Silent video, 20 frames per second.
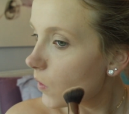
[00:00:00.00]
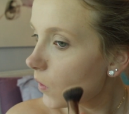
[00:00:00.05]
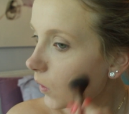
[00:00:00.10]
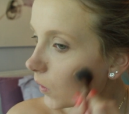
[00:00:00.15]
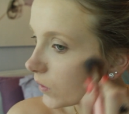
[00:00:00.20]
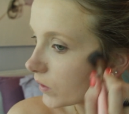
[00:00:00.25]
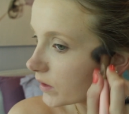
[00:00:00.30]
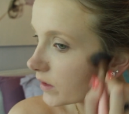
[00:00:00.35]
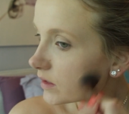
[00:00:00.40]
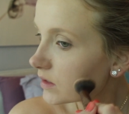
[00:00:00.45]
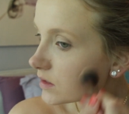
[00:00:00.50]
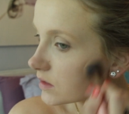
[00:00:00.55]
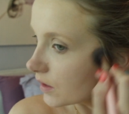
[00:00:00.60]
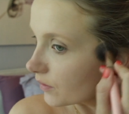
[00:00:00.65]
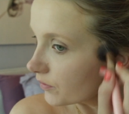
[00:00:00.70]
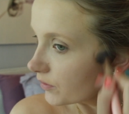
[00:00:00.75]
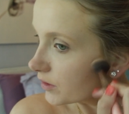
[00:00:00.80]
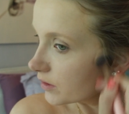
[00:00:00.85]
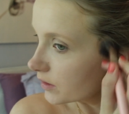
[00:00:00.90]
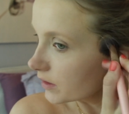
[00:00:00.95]
I think it's
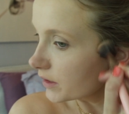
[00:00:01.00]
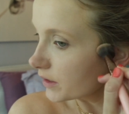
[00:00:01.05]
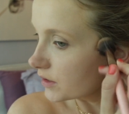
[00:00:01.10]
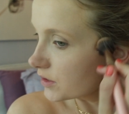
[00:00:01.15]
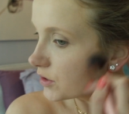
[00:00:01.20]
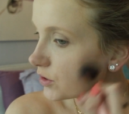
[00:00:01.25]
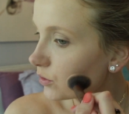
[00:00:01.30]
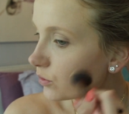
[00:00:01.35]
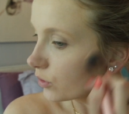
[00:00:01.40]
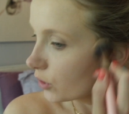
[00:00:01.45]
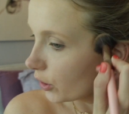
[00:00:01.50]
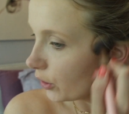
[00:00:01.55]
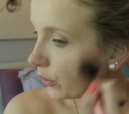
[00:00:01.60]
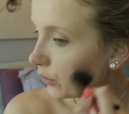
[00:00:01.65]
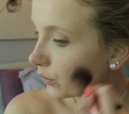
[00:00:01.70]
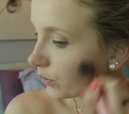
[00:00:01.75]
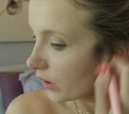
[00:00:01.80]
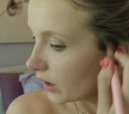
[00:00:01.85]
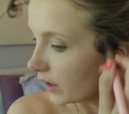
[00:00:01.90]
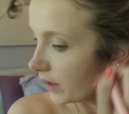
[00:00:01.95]
definitely a
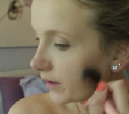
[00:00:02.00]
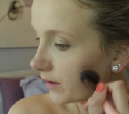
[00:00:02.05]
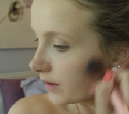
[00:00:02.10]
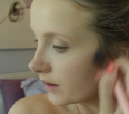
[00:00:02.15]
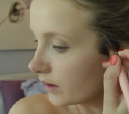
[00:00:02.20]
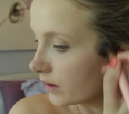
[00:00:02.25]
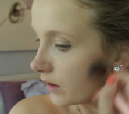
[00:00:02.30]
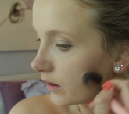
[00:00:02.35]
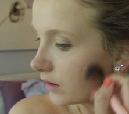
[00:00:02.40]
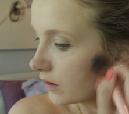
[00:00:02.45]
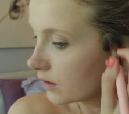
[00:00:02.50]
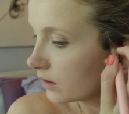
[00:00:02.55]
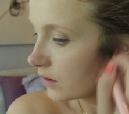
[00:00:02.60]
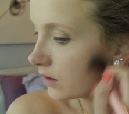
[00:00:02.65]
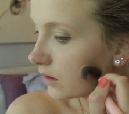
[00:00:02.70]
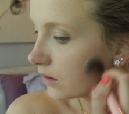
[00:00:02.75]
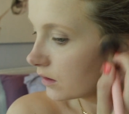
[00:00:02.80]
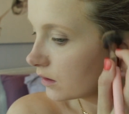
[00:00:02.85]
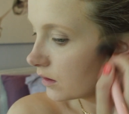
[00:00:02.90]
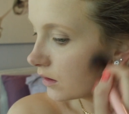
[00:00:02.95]
2-coat kind of
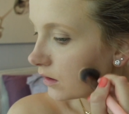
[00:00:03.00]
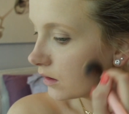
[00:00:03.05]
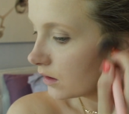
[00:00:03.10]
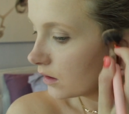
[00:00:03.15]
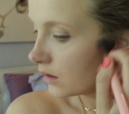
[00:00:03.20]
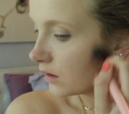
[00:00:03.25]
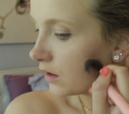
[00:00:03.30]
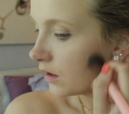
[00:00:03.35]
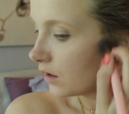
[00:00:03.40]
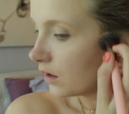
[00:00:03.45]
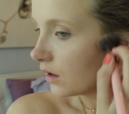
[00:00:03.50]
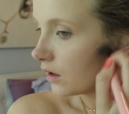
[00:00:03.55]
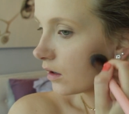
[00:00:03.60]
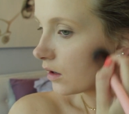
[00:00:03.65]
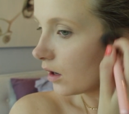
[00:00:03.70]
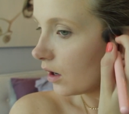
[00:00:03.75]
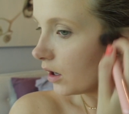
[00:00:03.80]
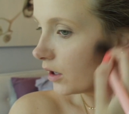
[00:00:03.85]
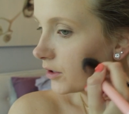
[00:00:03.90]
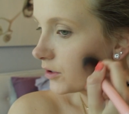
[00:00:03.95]

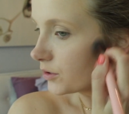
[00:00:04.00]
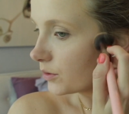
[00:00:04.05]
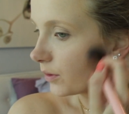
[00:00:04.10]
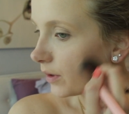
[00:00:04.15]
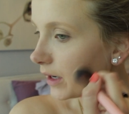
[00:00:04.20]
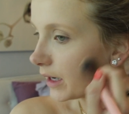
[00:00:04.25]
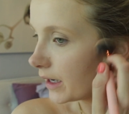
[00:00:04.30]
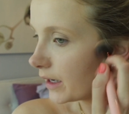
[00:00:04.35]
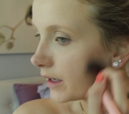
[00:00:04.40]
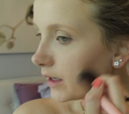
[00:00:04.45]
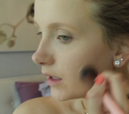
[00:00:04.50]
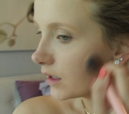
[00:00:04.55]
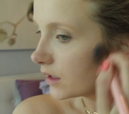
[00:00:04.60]
contour.